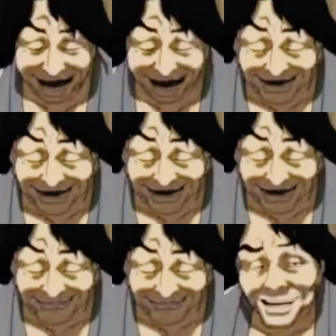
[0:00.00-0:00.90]

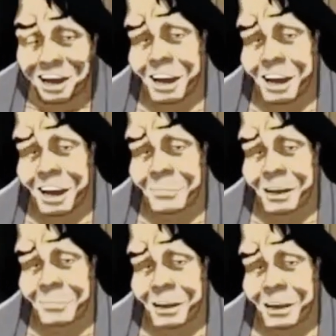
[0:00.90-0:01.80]
I thought
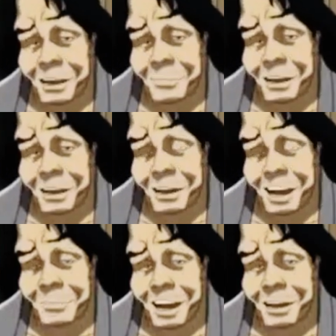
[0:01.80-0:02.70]
we were going to
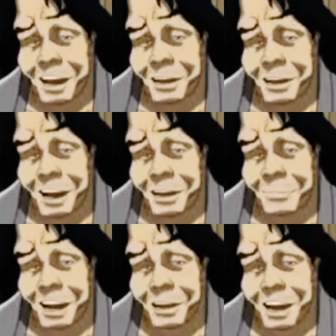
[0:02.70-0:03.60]
discuss a record deal,
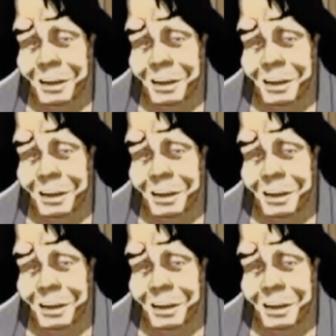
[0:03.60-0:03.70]
not a drug